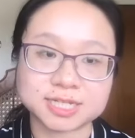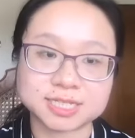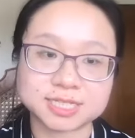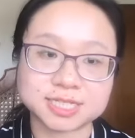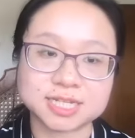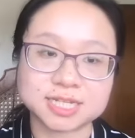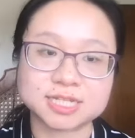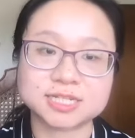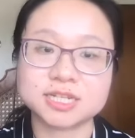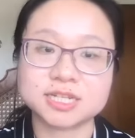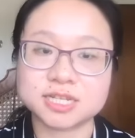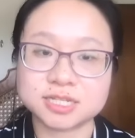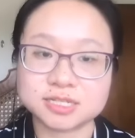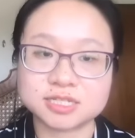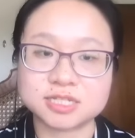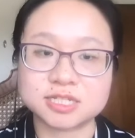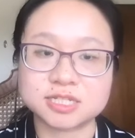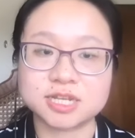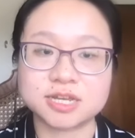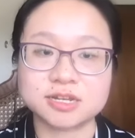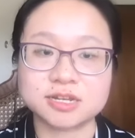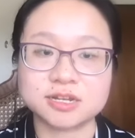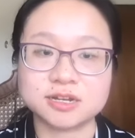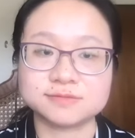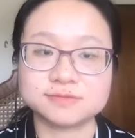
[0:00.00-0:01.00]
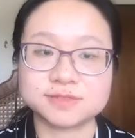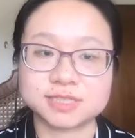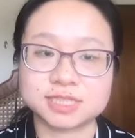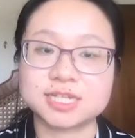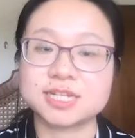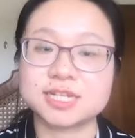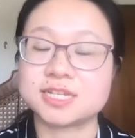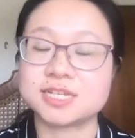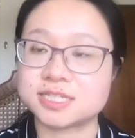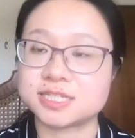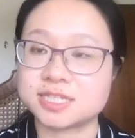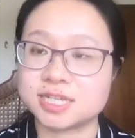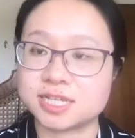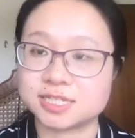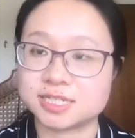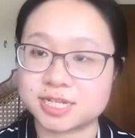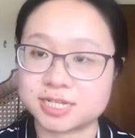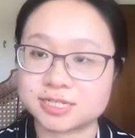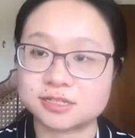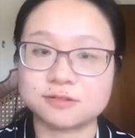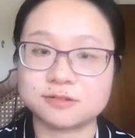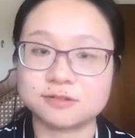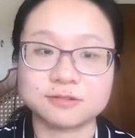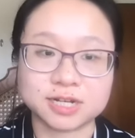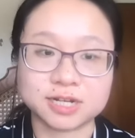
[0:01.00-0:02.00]
set instead of the data set
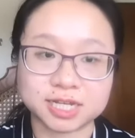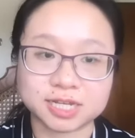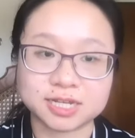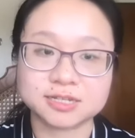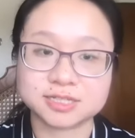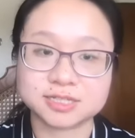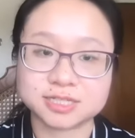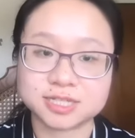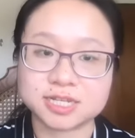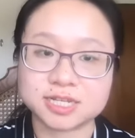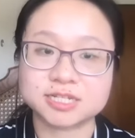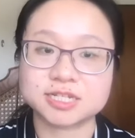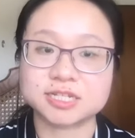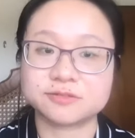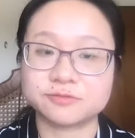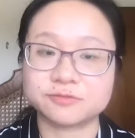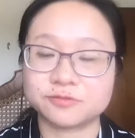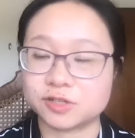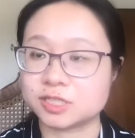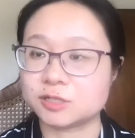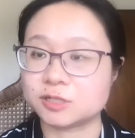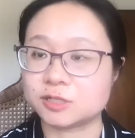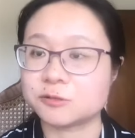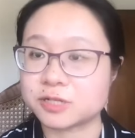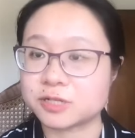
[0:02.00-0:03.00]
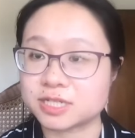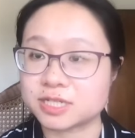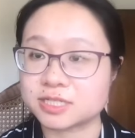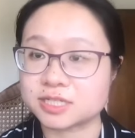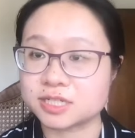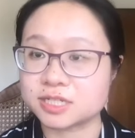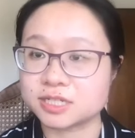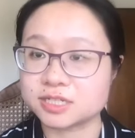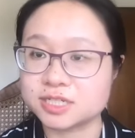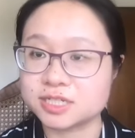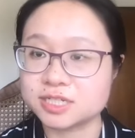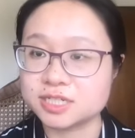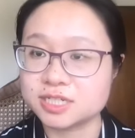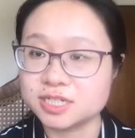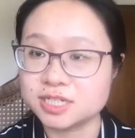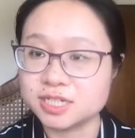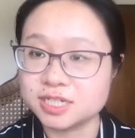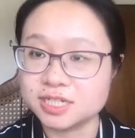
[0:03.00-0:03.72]
that's only consented for the research.